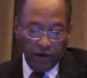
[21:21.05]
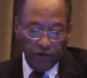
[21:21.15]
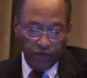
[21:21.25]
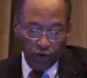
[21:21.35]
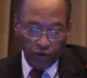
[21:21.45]

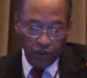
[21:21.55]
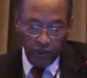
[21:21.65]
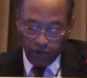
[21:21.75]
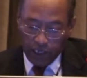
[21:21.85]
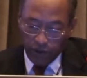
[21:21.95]
for
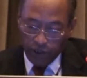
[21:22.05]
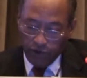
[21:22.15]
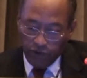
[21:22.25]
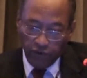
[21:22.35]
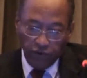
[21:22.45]
these
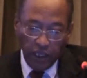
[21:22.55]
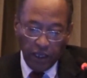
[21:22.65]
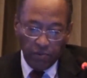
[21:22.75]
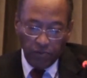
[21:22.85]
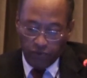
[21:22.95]
countries in
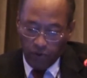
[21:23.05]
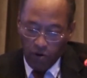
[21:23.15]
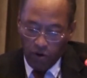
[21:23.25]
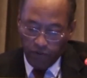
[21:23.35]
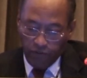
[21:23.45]
terms
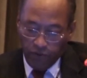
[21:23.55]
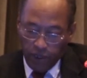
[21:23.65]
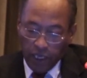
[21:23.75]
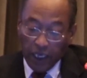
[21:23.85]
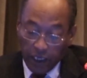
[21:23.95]
of
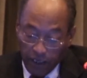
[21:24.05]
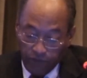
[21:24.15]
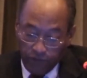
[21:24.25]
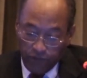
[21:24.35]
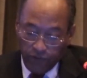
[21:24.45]

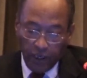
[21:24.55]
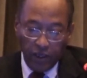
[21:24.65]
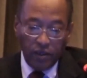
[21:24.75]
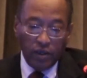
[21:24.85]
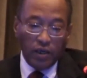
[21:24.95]
if
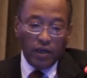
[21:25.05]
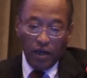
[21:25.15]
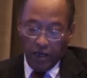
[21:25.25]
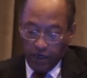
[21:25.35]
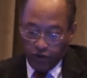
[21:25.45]
they
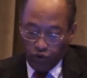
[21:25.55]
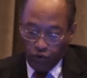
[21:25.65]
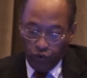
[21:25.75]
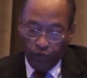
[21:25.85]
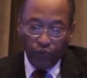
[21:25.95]
are
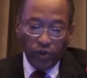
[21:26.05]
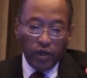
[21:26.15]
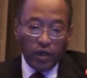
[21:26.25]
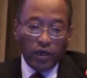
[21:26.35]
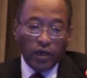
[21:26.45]
to
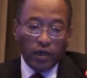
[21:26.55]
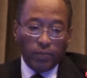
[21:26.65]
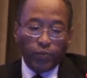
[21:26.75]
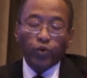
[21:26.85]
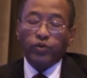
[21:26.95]

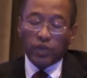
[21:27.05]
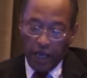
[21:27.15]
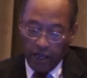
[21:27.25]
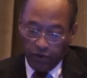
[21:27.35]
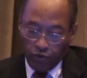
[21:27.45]
put
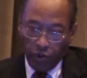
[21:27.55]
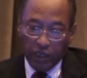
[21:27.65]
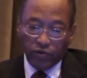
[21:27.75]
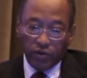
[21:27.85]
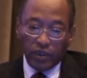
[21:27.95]
hands
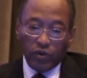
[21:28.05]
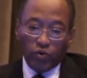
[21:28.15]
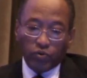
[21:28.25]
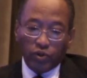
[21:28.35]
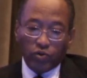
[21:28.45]
together in
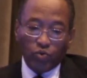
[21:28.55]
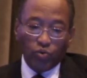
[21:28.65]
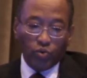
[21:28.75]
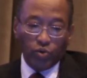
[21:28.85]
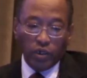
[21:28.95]
order
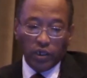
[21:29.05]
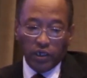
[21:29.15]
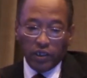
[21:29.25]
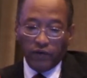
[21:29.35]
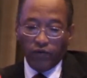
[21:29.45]
to
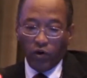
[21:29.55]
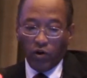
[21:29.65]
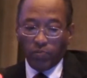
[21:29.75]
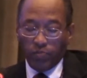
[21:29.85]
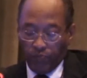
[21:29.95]

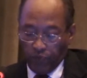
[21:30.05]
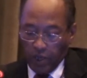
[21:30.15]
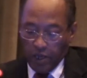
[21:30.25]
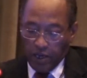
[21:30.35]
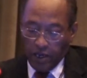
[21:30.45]
develop
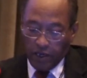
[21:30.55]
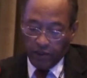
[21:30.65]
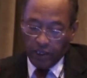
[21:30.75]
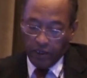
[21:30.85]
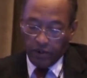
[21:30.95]

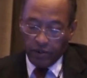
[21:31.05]
their